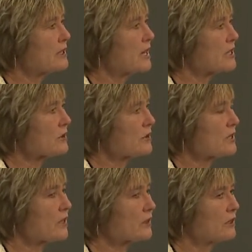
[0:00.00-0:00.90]
as a
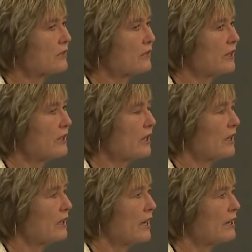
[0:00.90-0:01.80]
result of
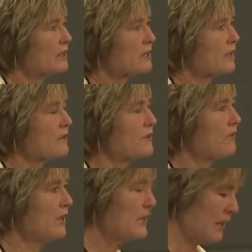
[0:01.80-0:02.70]
NSF's
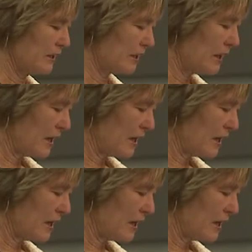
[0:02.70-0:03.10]
funding.